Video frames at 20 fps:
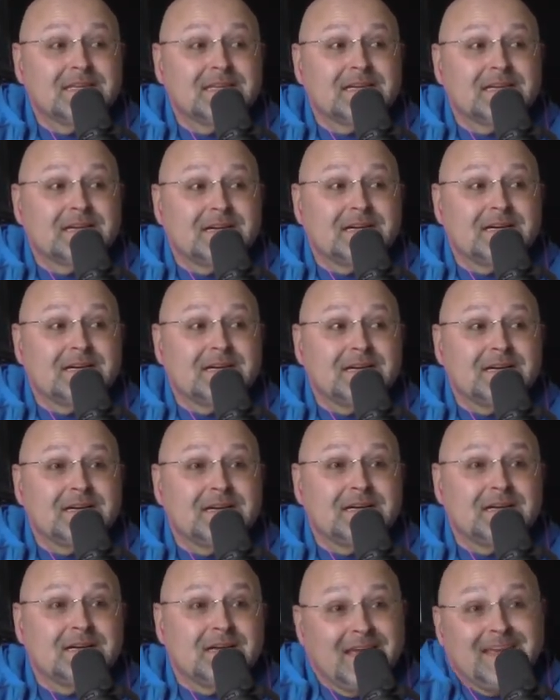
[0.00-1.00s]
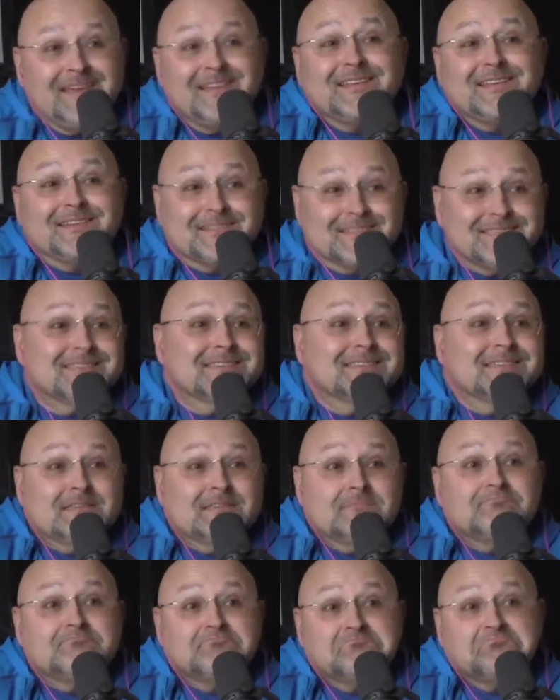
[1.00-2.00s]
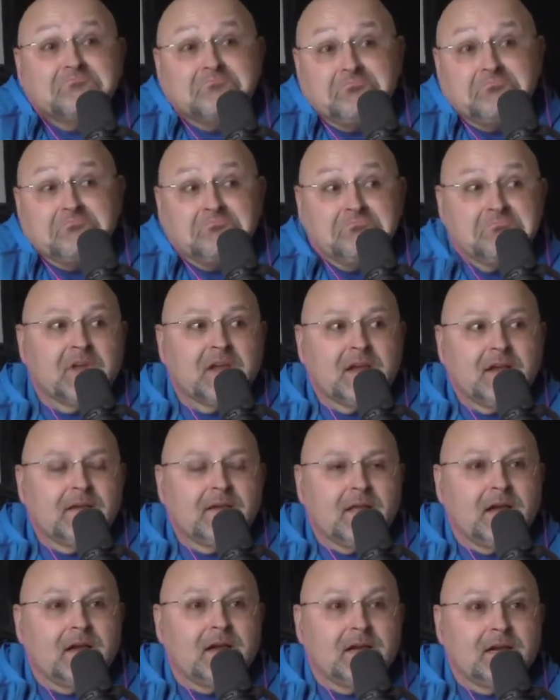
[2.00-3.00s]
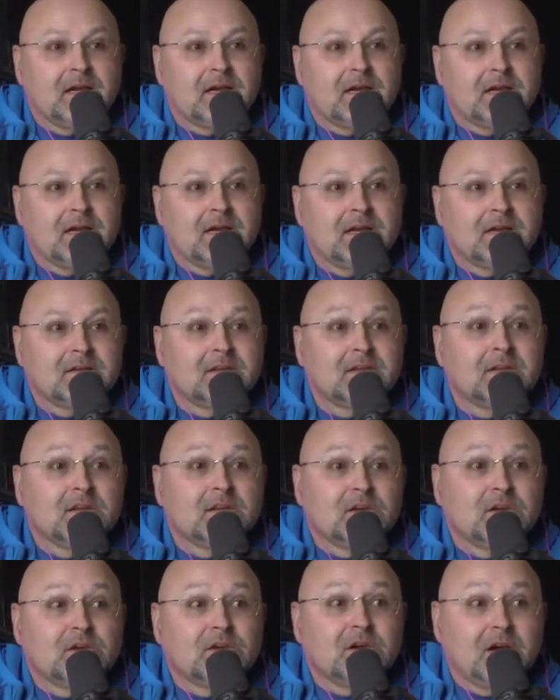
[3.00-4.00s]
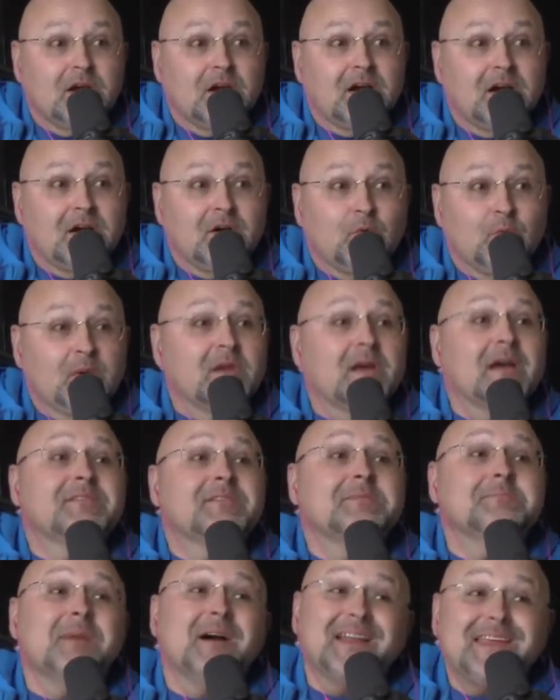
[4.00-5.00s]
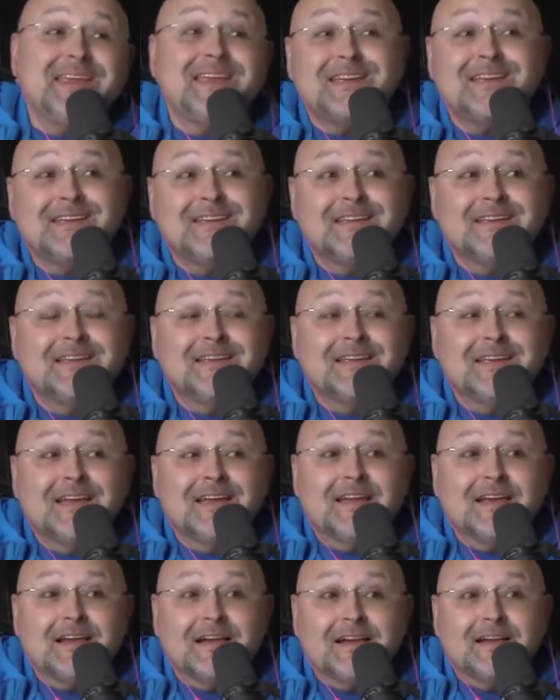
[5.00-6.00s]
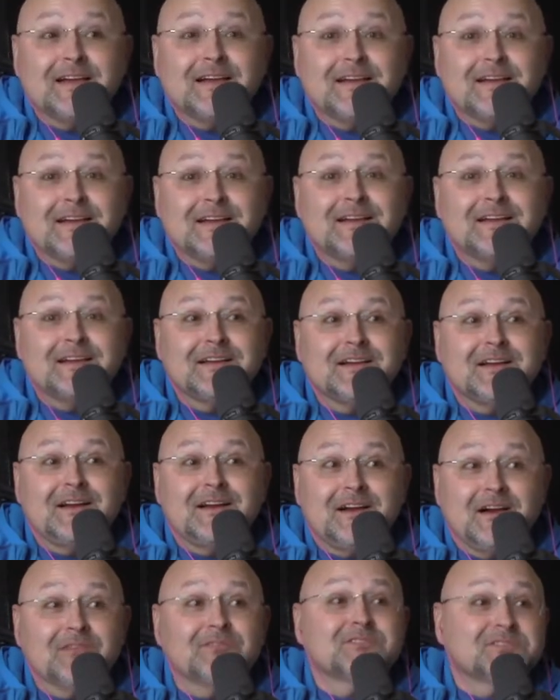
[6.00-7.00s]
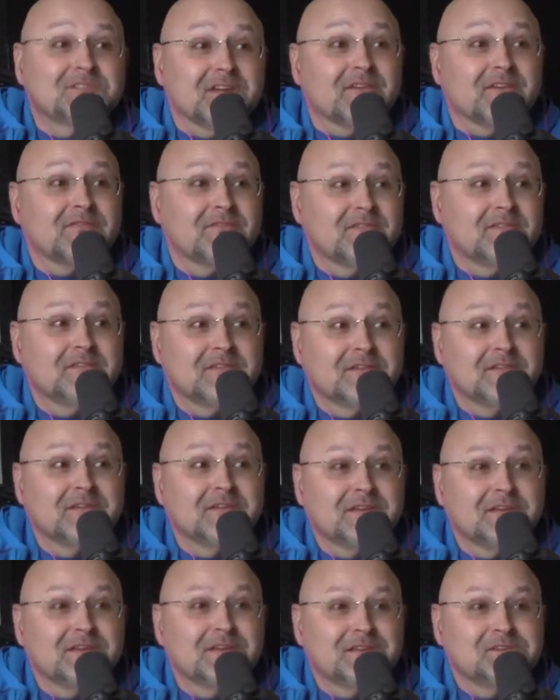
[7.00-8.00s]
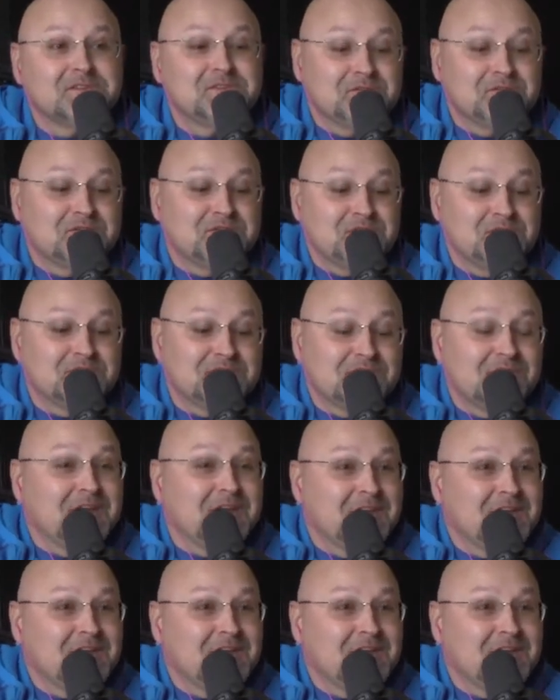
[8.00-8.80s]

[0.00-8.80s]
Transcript: Uh, aliens. Uh, uh, we don't have any money. Uh, other stuff. Do you, do you, do you,